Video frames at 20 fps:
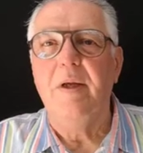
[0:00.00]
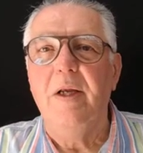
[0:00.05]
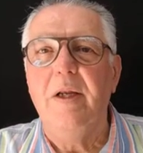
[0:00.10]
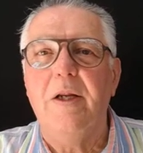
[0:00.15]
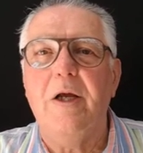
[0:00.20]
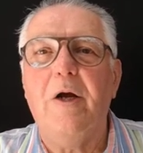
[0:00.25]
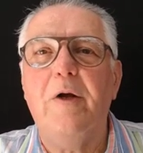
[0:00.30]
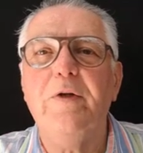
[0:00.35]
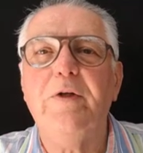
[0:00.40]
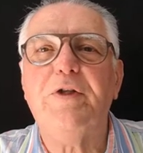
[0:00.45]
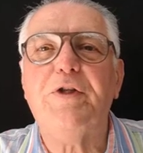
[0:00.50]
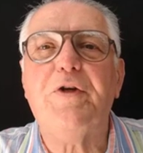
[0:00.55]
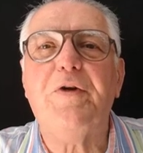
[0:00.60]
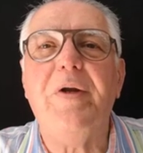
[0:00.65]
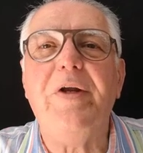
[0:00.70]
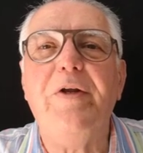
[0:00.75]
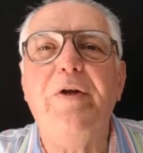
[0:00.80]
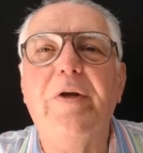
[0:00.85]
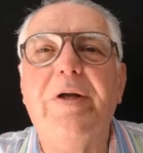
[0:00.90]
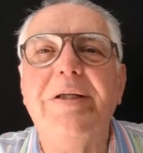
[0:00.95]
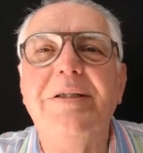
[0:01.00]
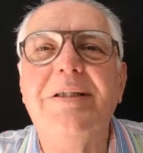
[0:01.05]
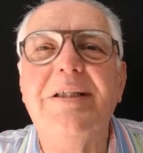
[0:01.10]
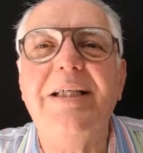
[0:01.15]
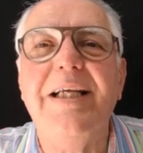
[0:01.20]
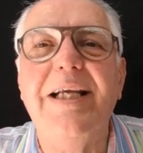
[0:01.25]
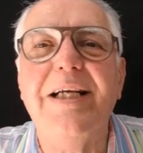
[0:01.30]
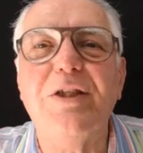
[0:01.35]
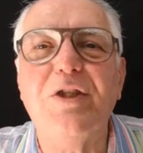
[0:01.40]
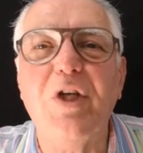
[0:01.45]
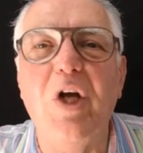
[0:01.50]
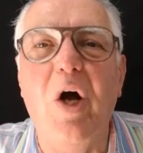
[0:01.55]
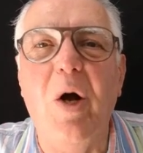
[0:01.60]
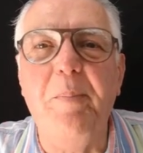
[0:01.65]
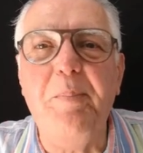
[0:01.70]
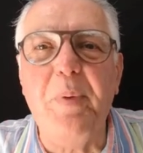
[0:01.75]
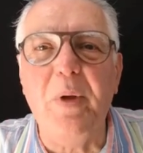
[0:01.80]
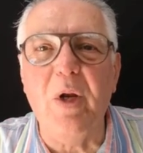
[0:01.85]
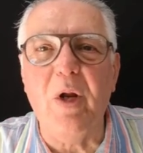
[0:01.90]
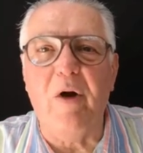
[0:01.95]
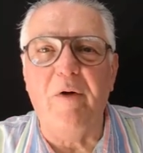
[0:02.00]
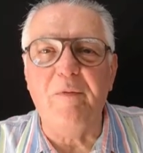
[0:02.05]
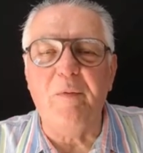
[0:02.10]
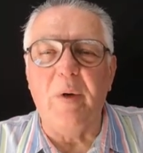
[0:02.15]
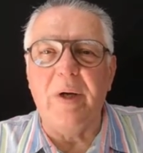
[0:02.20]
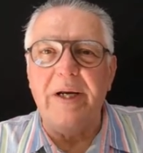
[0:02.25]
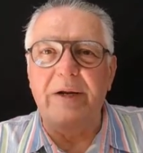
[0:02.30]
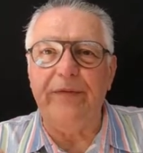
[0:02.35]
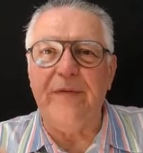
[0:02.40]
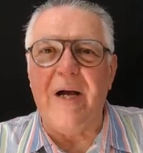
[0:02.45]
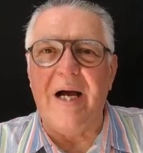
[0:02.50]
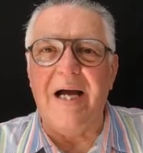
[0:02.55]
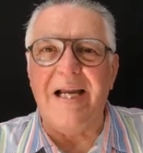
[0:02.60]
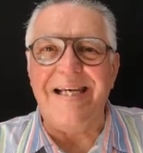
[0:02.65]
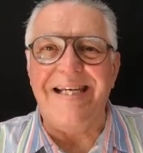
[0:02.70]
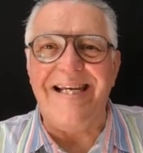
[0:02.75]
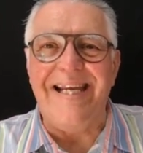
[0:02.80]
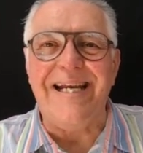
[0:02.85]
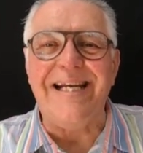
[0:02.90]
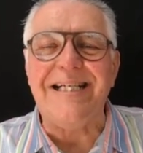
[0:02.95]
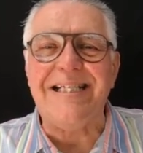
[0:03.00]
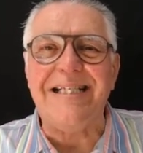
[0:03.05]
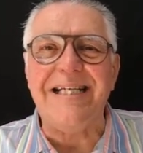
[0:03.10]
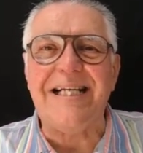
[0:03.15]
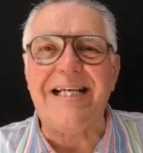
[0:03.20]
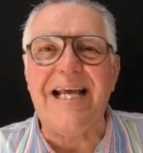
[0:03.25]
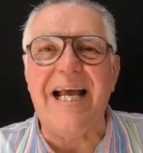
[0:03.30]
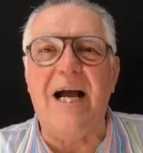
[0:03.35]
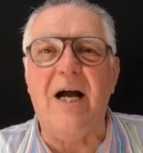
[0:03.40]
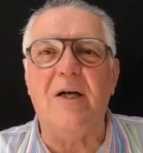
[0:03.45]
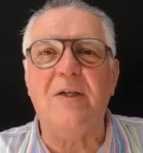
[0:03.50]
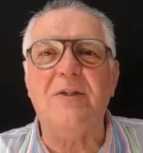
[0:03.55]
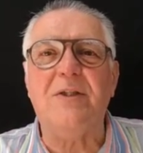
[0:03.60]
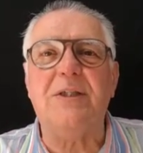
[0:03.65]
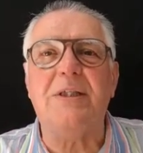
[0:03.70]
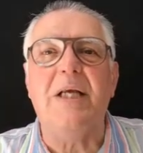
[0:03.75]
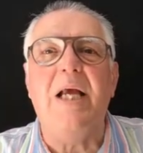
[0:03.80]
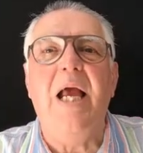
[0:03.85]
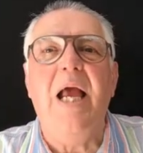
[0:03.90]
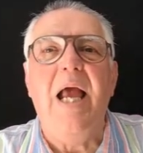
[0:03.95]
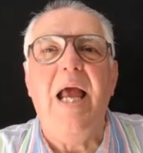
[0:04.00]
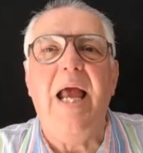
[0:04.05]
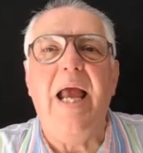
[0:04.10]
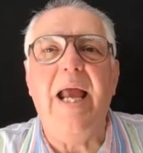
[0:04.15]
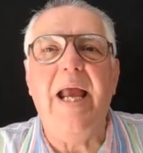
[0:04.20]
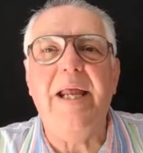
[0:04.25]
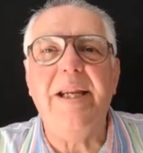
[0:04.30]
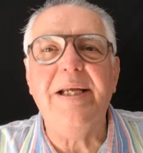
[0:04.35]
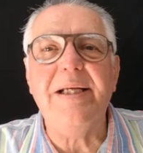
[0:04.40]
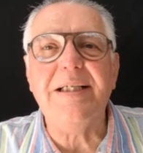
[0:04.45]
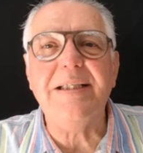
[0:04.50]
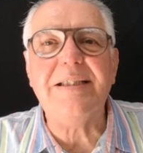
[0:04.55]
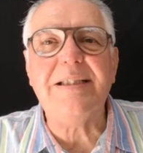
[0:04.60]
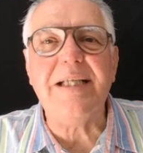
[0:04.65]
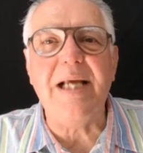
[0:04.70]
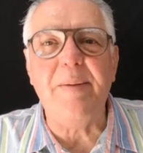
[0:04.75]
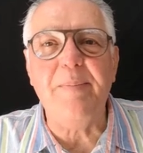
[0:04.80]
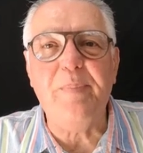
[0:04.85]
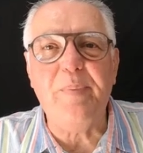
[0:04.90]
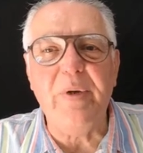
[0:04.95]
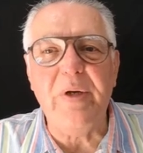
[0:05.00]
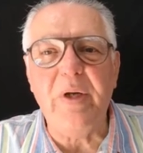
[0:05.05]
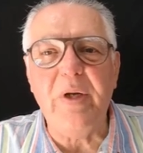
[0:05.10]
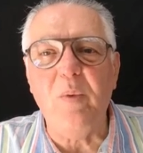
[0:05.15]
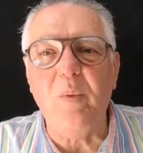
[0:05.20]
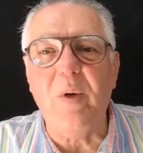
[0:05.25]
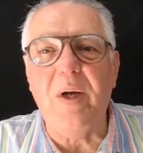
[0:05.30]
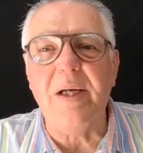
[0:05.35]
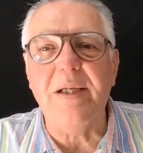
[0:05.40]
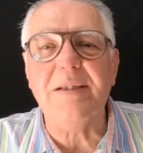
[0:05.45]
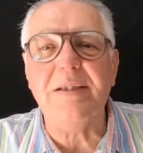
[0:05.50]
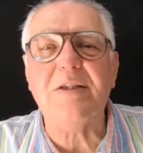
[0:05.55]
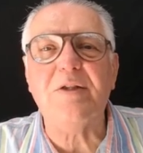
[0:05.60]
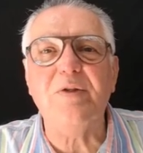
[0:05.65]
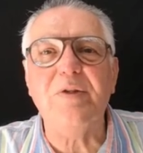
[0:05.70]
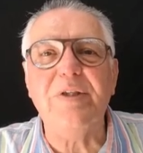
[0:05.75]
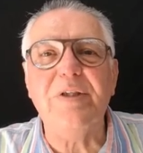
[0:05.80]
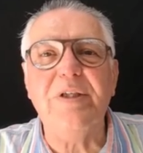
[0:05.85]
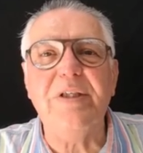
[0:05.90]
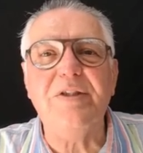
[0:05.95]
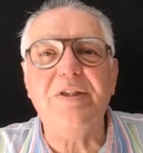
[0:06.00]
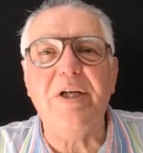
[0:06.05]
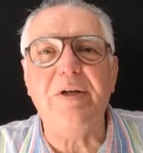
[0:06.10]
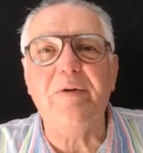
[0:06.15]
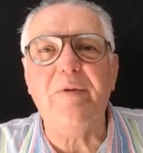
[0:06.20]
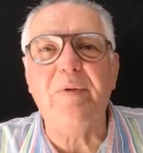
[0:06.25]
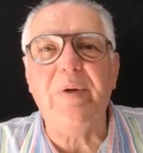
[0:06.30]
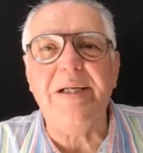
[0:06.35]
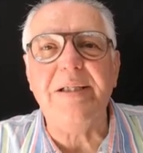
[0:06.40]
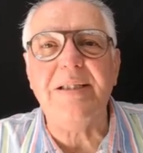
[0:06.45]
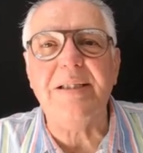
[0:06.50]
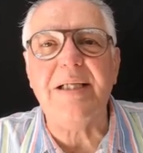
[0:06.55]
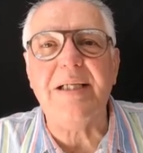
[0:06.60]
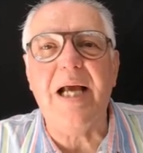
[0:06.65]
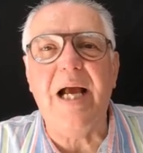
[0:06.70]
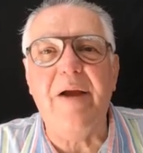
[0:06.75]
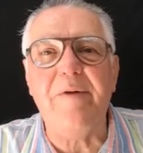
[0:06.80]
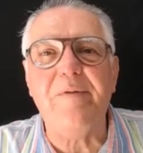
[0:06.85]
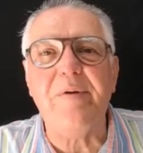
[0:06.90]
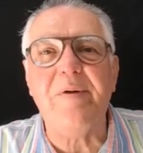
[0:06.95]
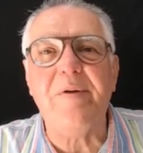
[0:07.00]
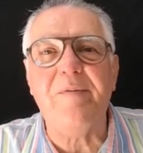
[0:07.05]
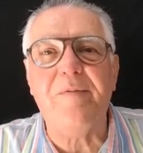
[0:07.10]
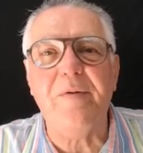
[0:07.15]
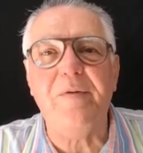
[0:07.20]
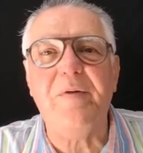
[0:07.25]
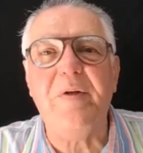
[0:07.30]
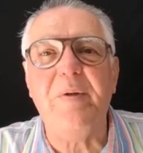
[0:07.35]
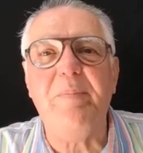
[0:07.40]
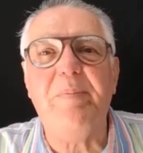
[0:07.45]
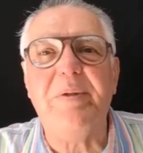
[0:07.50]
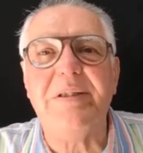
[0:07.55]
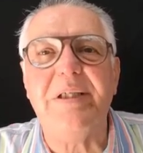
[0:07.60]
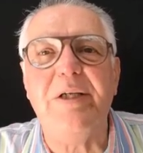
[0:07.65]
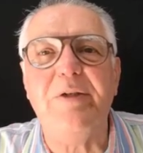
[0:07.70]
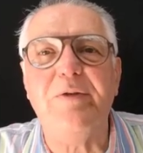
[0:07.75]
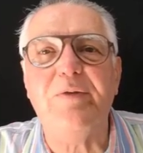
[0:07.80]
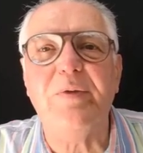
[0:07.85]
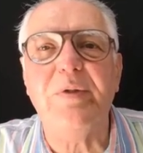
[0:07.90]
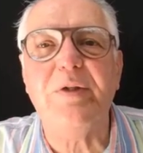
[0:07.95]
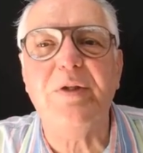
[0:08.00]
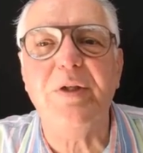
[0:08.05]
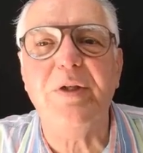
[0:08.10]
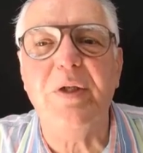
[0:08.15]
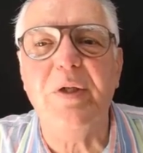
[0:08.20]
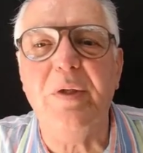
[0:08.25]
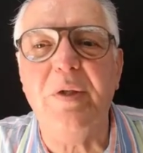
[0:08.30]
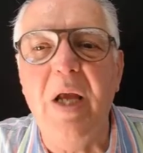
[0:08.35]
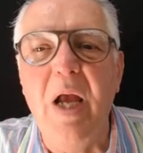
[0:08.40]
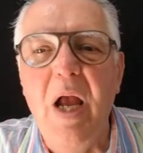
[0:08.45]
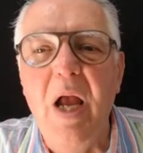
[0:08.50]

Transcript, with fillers: Now, on your screen you can see example of one of our linked accounts, and it has done pretty well. It's generated one hundred fifty percent return